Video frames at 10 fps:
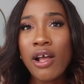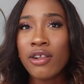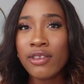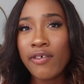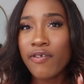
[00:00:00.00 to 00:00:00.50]

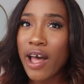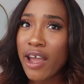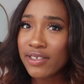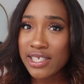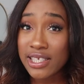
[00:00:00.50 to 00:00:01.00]
the
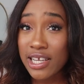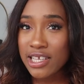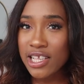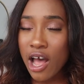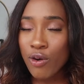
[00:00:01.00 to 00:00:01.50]
five to
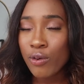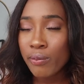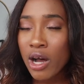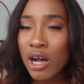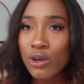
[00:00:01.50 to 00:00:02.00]
six hour
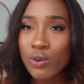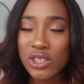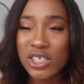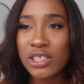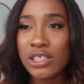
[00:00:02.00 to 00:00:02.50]
mark
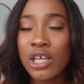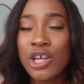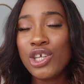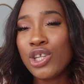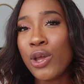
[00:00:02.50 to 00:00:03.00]
which is
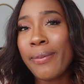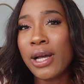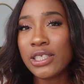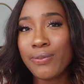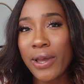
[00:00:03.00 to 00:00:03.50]
you know
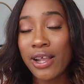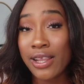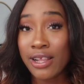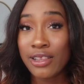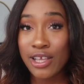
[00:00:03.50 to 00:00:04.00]
much better
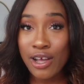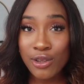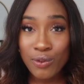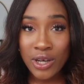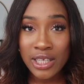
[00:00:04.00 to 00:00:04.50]
than the
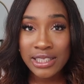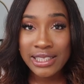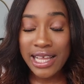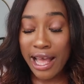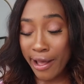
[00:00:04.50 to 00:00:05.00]
other
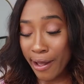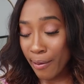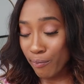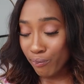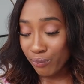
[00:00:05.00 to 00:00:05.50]
ones
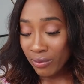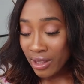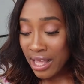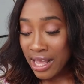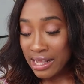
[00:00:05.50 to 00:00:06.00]
um
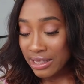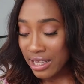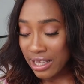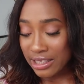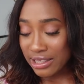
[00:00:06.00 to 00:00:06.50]

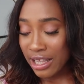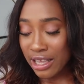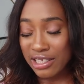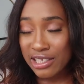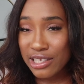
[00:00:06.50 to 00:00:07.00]
there,
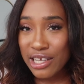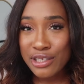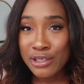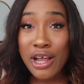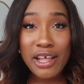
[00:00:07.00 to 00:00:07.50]
there's
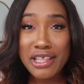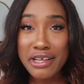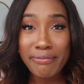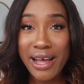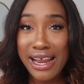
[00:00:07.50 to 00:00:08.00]

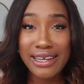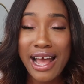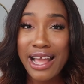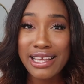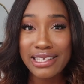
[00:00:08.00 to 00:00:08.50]
nothing bad
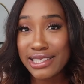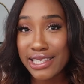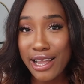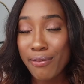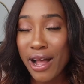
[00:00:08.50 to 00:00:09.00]
I can
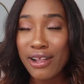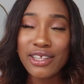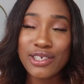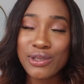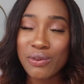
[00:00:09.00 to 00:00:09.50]
say about
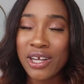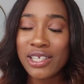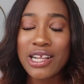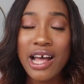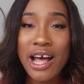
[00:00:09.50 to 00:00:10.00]
this
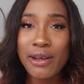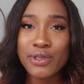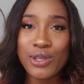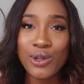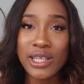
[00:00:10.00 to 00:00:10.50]
one
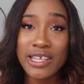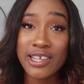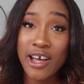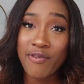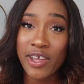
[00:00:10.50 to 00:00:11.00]
absolutely
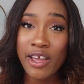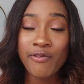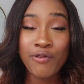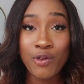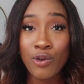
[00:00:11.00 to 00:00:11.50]
love
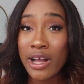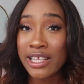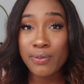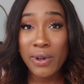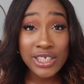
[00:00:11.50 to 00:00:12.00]
it for
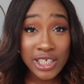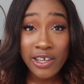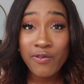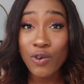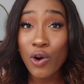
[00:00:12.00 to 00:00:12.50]

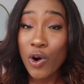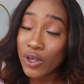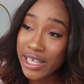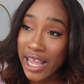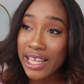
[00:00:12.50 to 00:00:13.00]
especially for
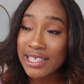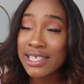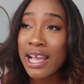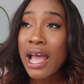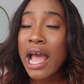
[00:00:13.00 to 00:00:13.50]
hot
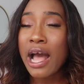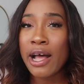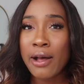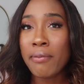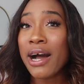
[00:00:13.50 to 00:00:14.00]
days
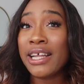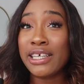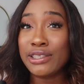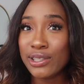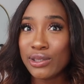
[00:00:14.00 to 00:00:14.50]
um, and
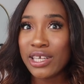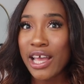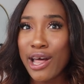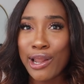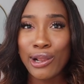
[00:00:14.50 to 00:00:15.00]
I do
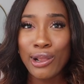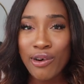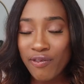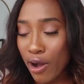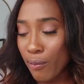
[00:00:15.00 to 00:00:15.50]
get a
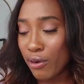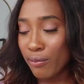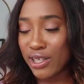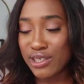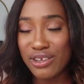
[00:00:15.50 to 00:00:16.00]
lot of
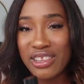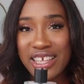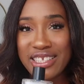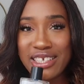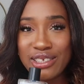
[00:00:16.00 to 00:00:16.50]
compliments on
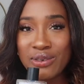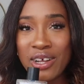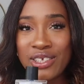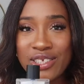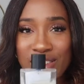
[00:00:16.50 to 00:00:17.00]
this as
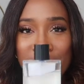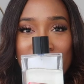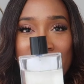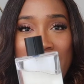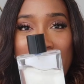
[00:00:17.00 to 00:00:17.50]
well
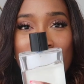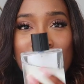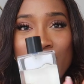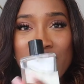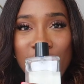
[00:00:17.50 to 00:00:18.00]
so
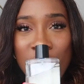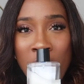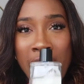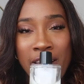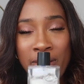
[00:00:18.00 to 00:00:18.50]
I've used it
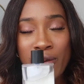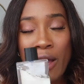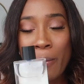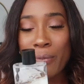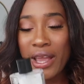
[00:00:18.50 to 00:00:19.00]
quite
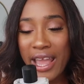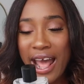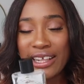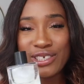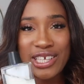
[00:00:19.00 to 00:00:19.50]
a, a bit
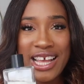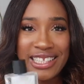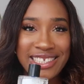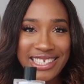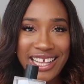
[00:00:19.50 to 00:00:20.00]
as you
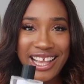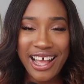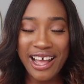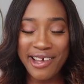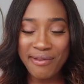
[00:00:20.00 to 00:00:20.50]
can see
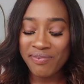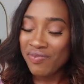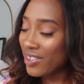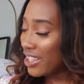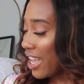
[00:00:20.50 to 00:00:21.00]
um,
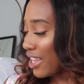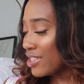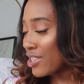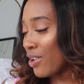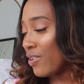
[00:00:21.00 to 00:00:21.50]

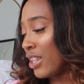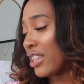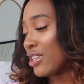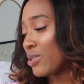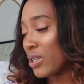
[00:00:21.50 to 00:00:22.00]
yeah so
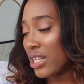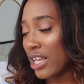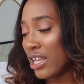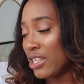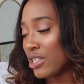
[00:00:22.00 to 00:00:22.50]
this one
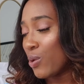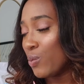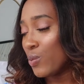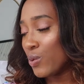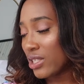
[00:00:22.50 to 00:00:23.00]
is
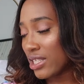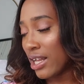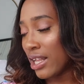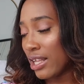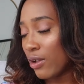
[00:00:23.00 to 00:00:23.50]

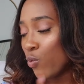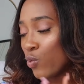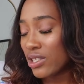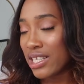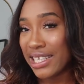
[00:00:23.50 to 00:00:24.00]
water
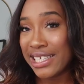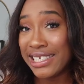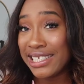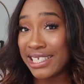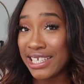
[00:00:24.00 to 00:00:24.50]
water
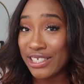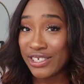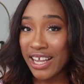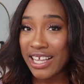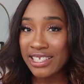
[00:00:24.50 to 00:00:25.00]
lily tea
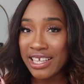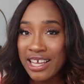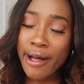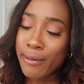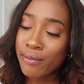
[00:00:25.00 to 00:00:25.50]
dress
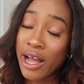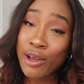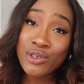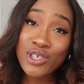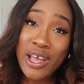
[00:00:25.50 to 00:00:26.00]
um,
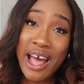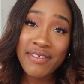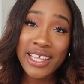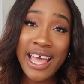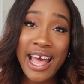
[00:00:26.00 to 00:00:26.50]
I also
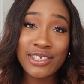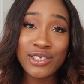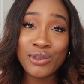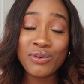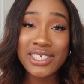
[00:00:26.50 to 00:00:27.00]
have the
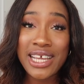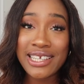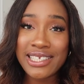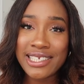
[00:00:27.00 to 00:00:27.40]
candle which has